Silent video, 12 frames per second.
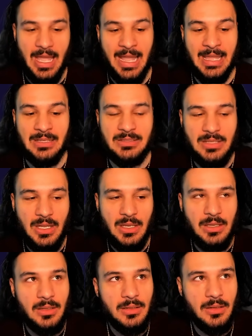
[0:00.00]
And
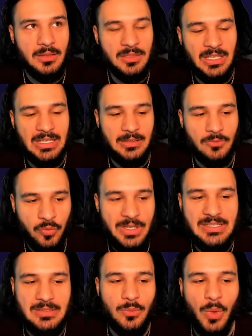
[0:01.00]
the
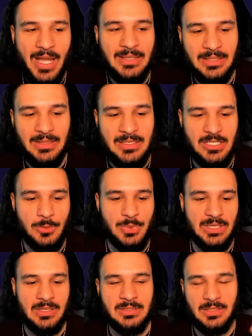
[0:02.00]
reason why I did this is
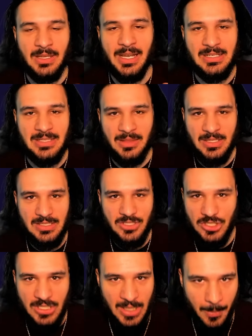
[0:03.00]
because, like I said, this is
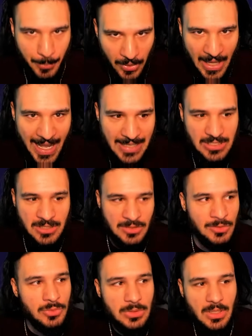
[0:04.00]
just going to blast
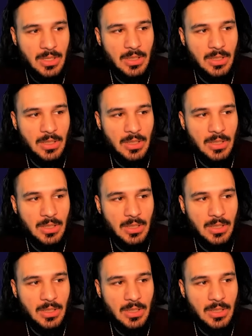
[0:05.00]
through